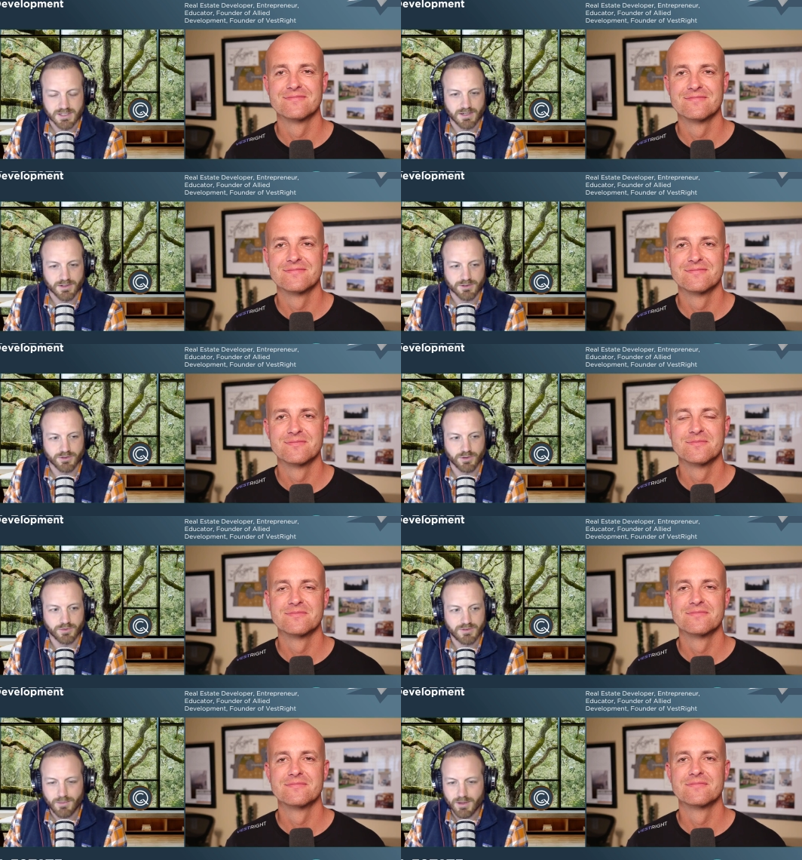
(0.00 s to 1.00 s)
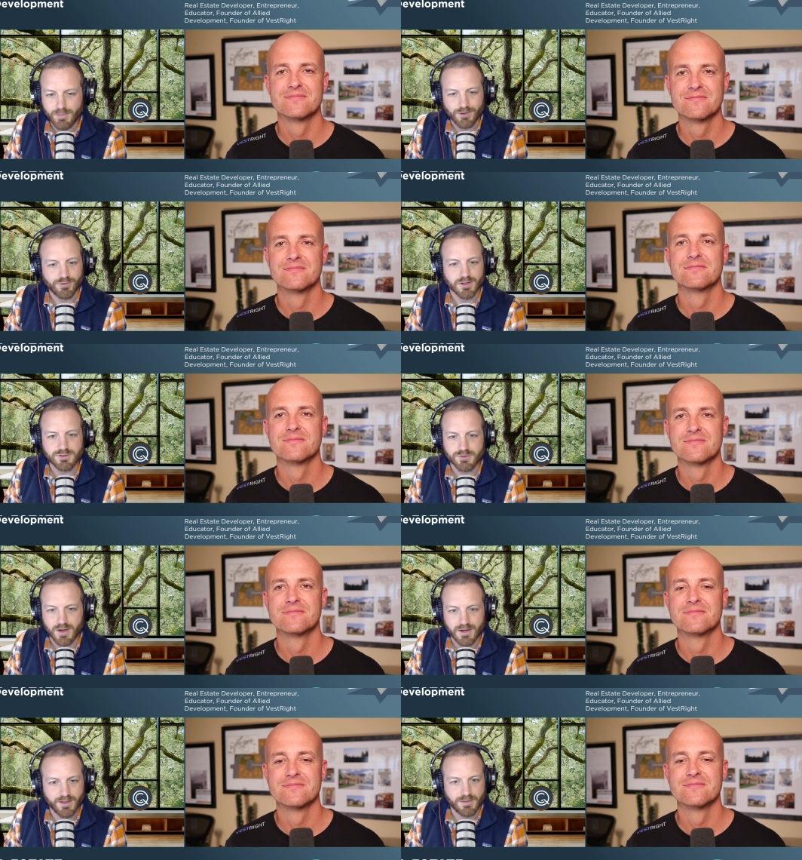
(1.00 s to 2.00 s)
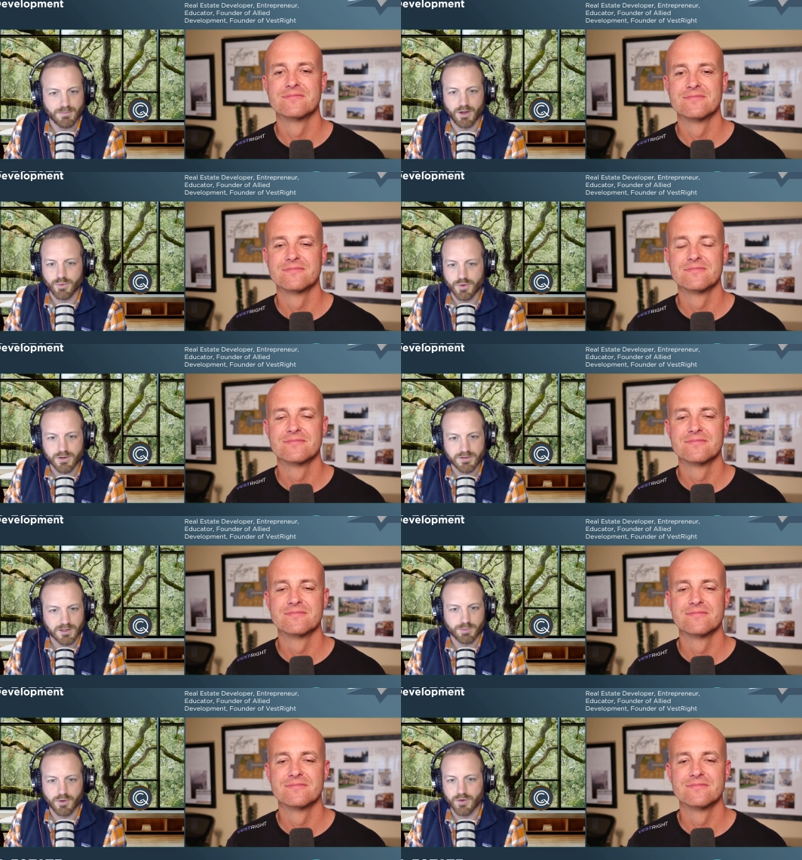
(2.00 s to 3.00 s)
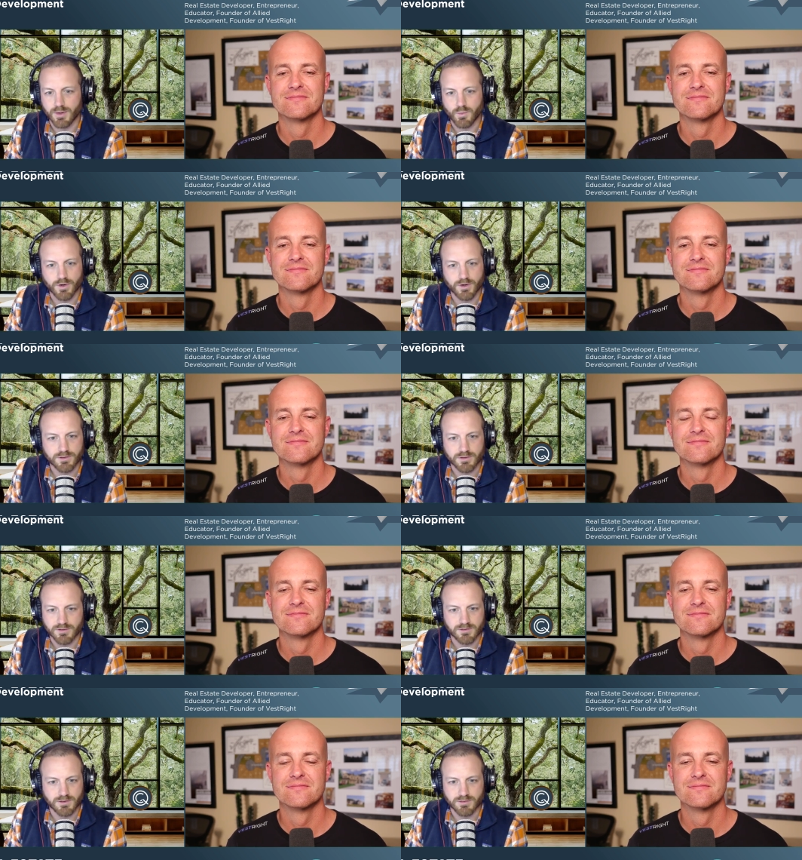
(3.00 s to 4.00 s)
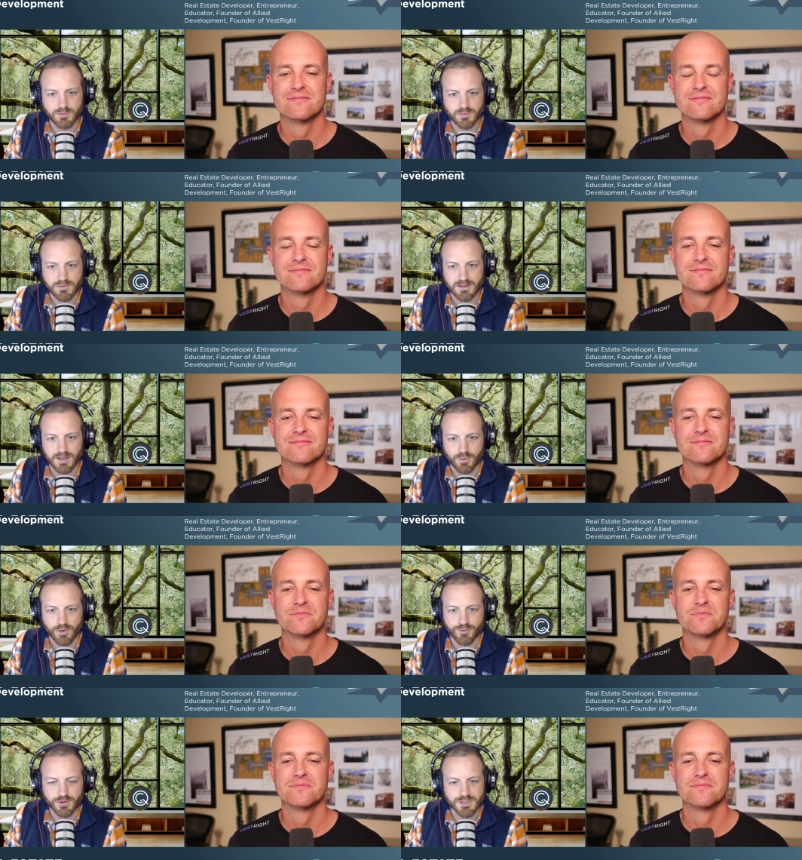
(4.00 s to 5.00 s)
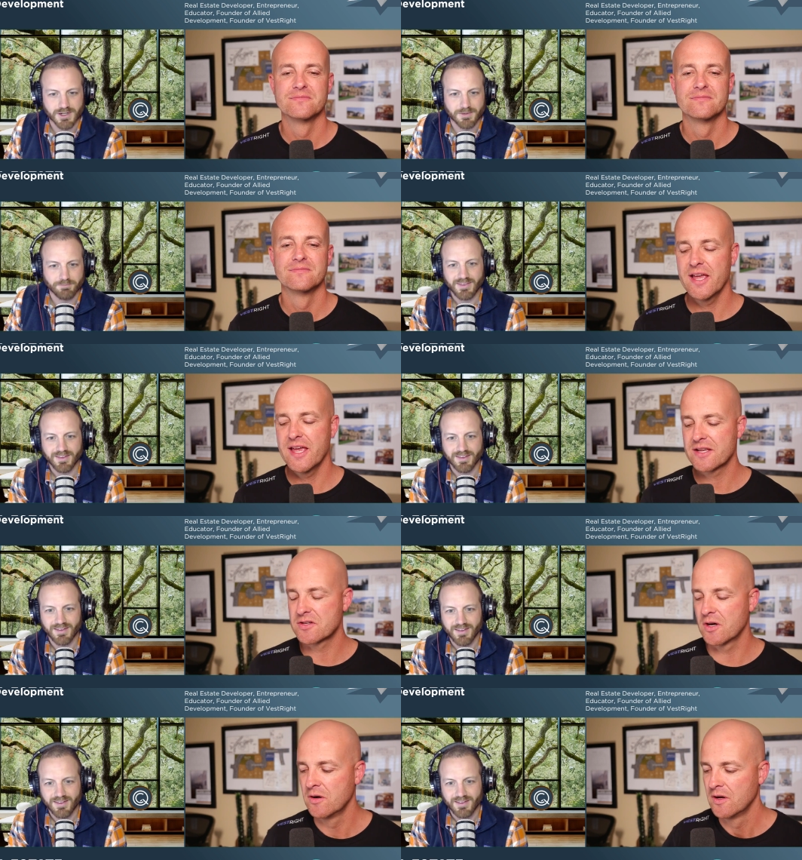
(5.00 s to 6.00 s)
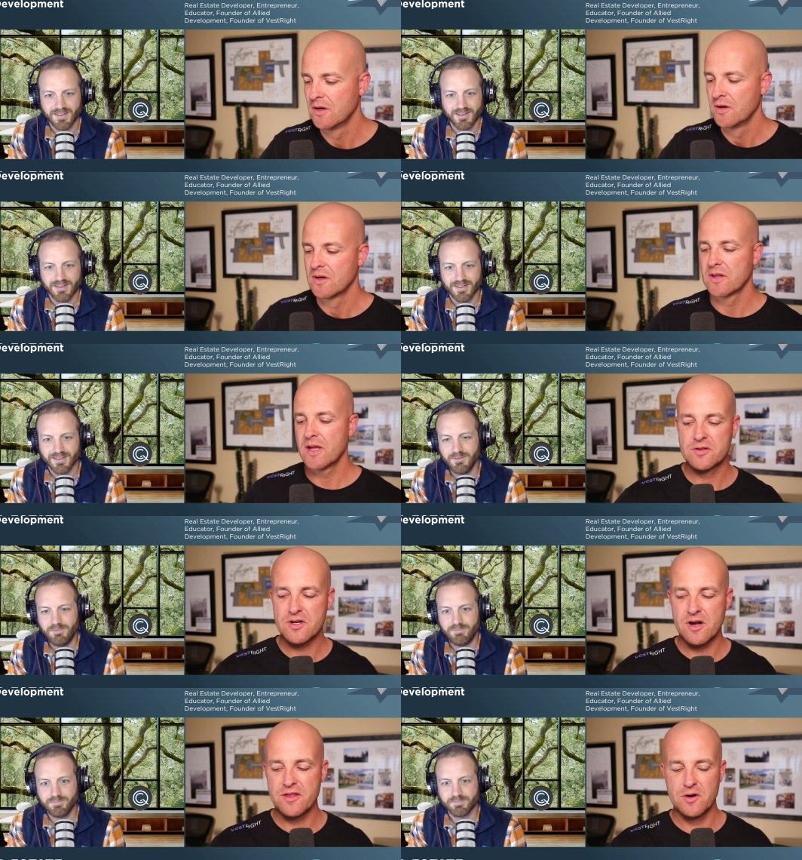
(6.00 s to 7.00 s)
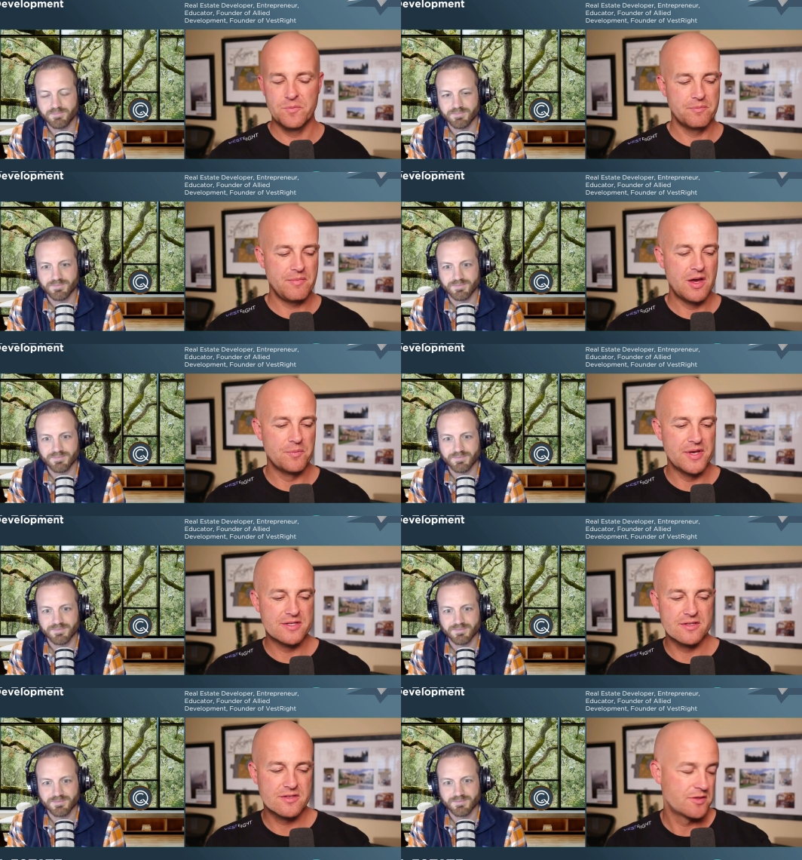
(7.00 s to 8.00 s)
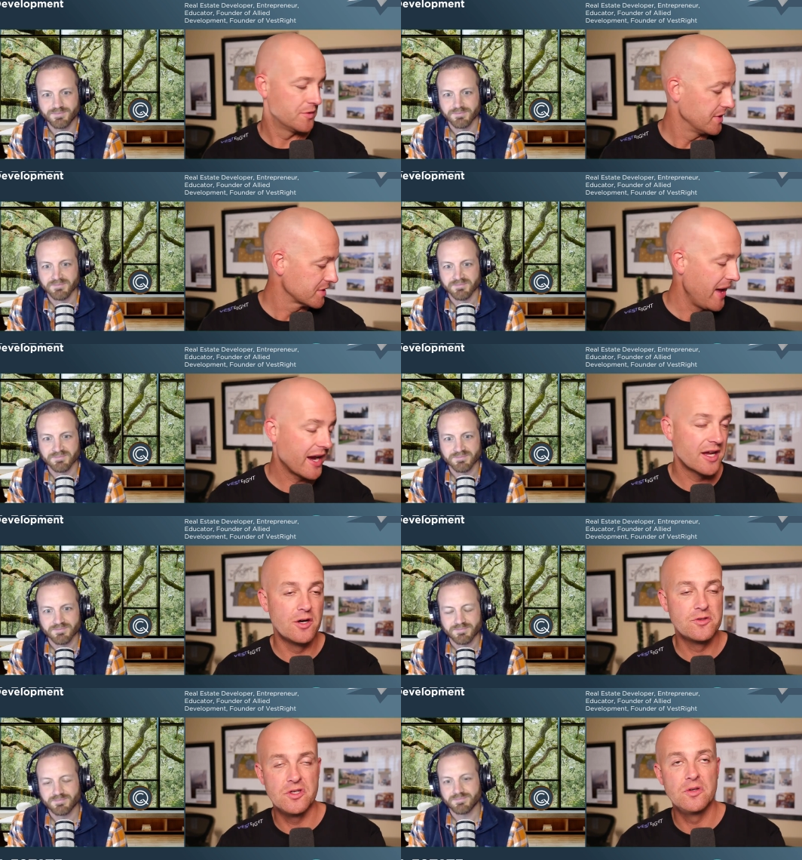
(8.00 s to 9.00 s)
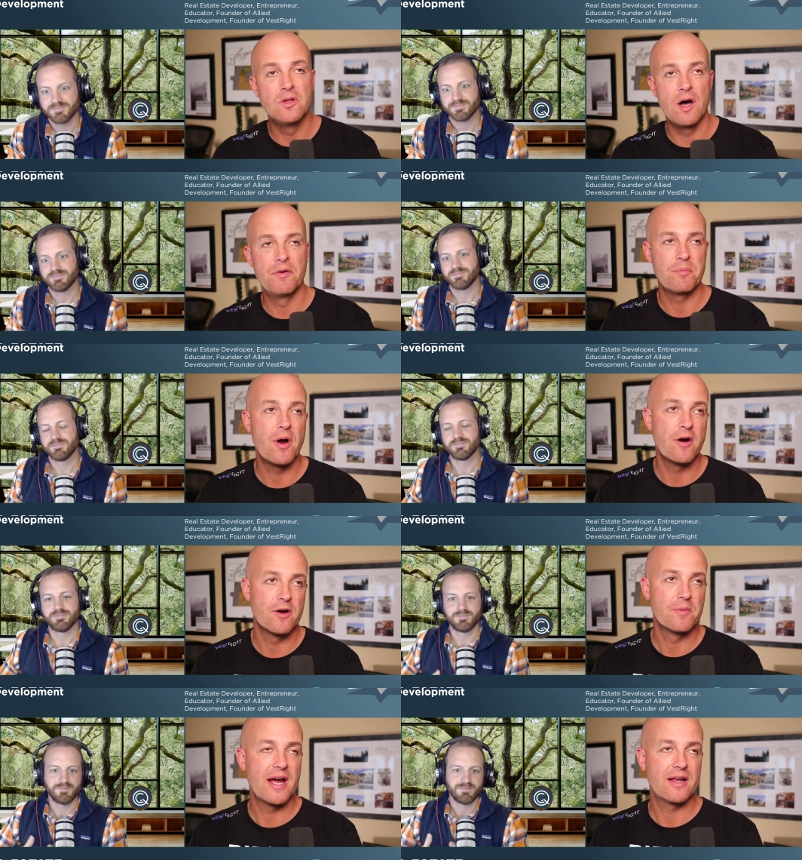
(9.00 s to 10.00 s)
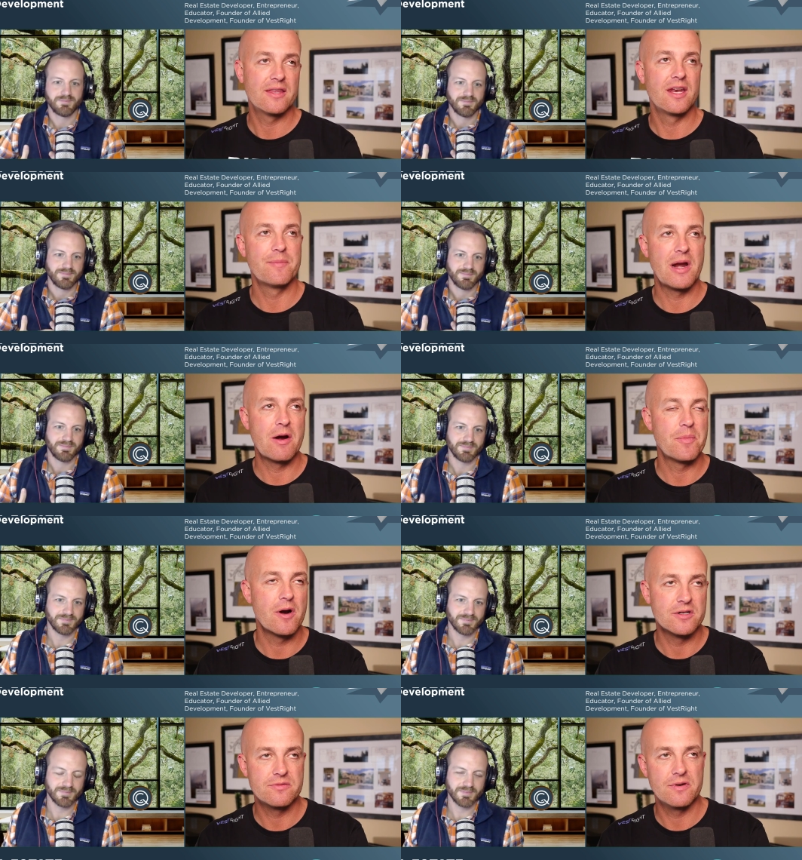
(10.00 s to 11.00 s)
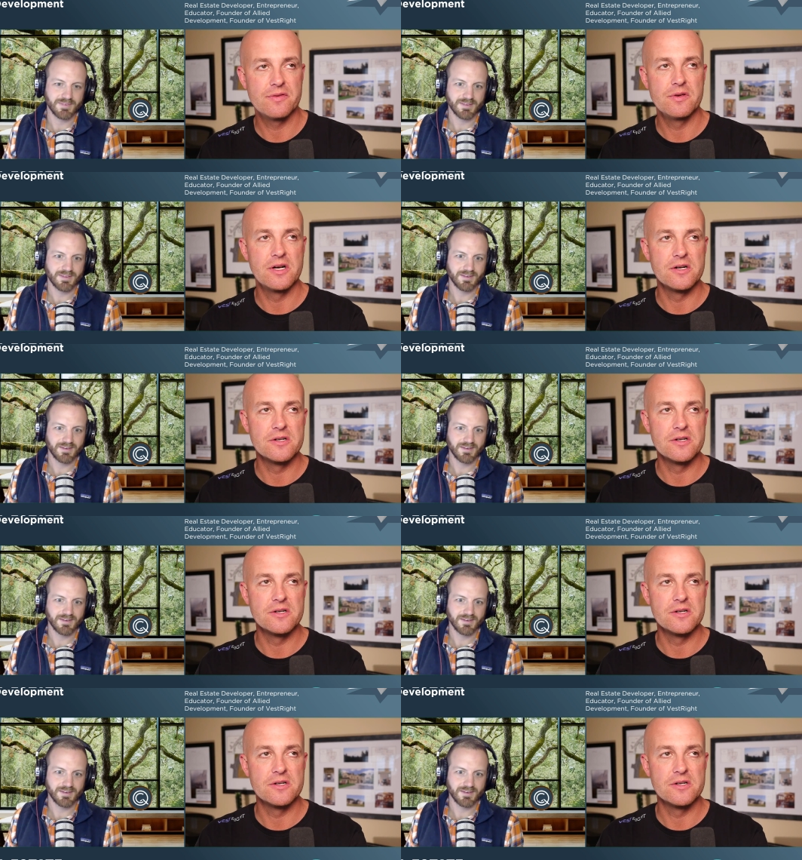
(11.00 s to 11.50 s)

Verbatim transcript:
Speaker 1: out here. So tell me about VestRight, how the model works, how the program works, and let's let's take that road for a second.
Speaker 2: Yeah, yeah. So, you know, I started the own, my own business doing this back in 02 along with a partner back then. Him and I were partners for a